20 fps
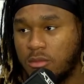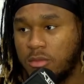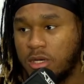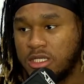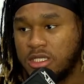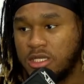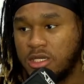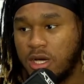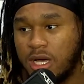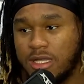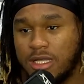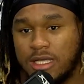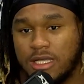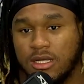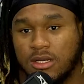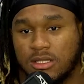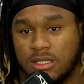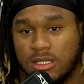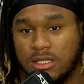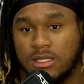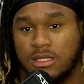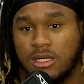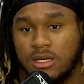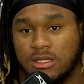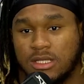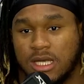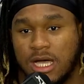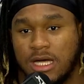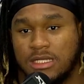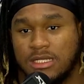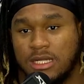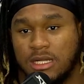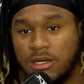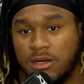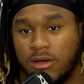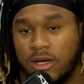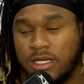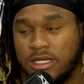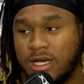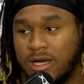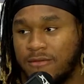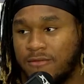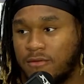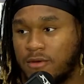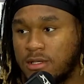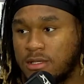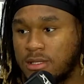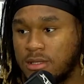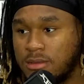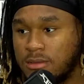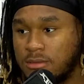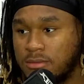but, you know, I think those guys did a great job for us.